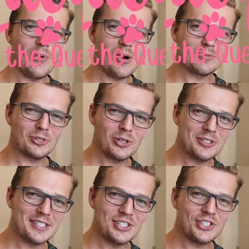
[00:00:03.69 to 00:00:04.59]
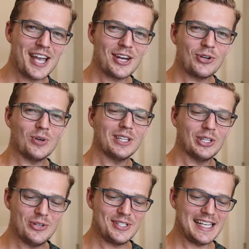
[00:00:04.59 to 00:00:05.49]
Welcome to Lucy's channel,
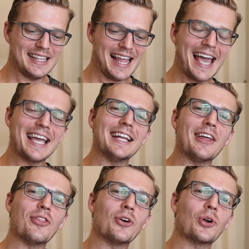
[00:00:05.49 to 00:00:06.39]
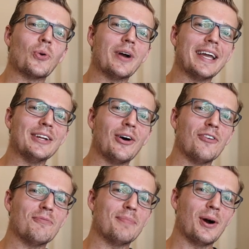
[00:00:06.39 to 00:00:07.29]
Lucy Lane, the Queen
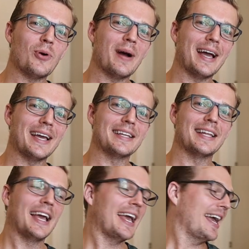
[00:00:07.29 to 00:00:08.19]
of Balmain.